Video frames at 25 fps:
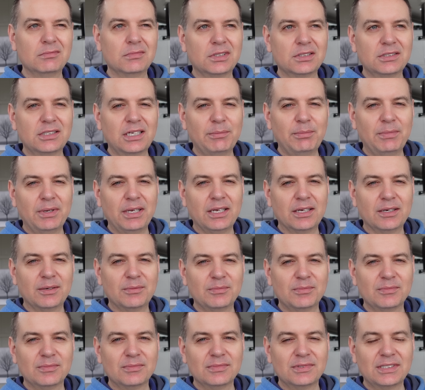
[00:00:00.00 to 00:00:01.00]
I'll take my
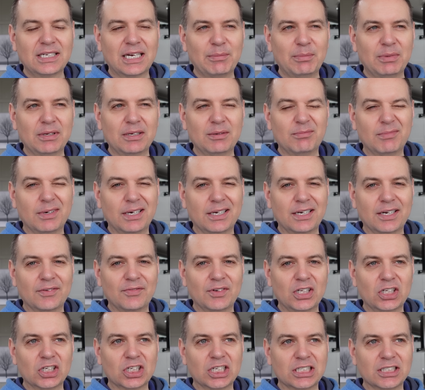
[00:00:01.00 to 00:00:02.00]
um, tablet, might have
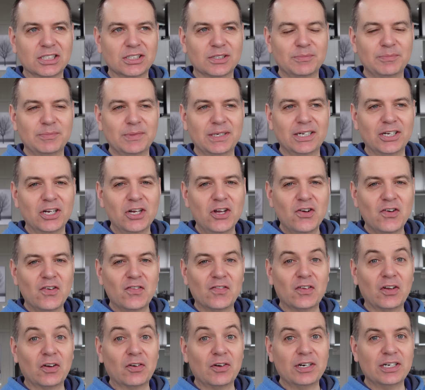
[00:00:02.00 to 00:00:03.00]
a look at some uh,
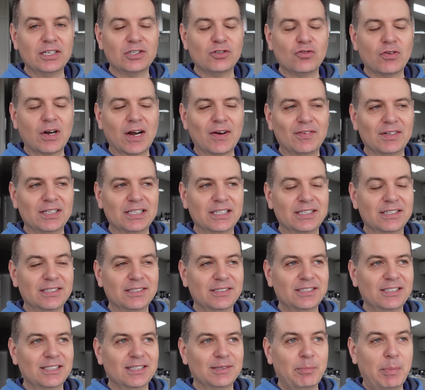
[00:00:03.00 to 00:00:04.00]
Florida travel
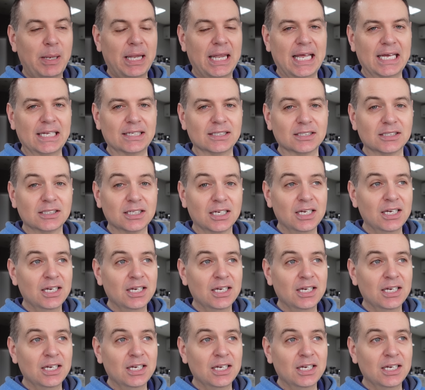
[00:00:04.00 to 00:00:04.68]
plans.